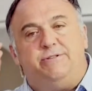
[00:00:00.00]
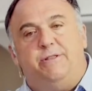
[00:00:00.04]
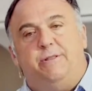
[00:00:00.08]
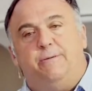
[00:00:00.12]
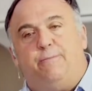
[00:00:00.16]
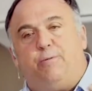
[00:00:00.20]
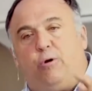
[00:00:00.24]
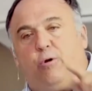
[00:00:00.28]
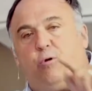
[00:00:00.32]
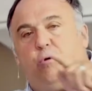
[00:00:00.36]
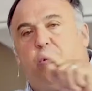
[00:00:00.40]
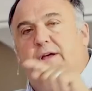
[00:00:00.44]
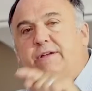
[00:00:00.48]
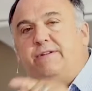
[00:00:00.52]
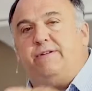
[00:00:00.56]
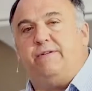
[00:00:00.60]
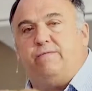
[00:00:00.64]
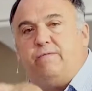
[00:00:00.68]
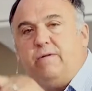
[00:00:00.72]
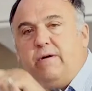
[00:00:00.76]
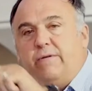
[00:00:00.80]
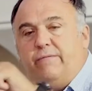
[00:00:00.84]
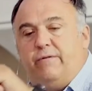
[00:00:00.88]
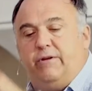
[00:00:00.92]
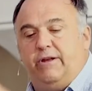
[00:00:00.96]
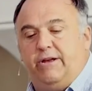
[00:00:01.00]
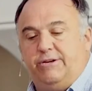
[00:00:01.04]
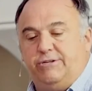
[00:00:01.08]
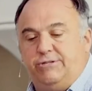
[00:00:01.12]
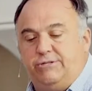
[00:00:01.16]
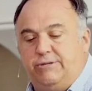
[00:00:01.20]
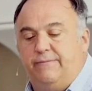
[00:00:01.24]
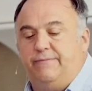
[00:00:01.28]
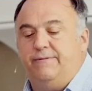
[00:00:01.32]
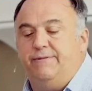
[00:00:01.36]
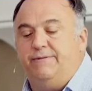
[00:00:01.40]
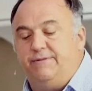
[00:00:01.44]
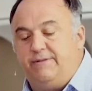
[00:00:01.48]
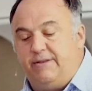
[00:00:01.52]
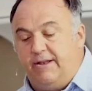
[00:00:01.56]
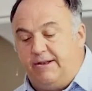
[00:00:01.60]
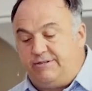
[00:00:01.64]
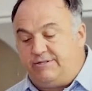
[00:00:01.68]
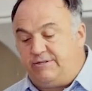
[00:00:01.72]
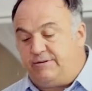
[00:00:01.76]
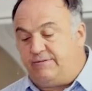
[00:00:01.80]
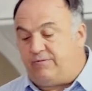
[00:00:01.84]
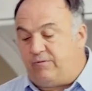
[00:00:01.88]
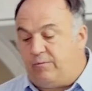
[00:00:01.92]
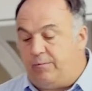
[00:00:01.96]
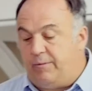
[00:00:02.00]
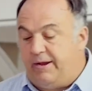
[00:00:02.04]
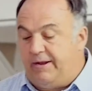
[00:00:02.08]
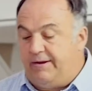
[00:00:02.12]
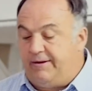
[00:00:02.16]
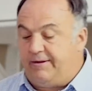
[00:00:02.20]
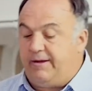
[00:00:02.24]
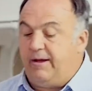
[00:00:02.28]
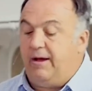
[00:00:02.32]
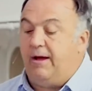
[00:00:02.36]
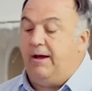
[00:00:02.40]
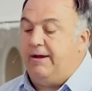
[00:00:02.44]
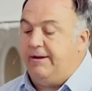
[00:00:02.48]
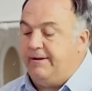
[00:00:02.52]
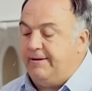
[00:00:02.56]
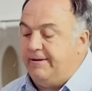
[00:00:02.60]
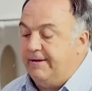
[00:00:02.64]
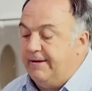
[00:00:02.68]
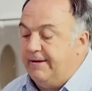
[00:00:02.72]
in the progressive revelation of his intentions for mankind.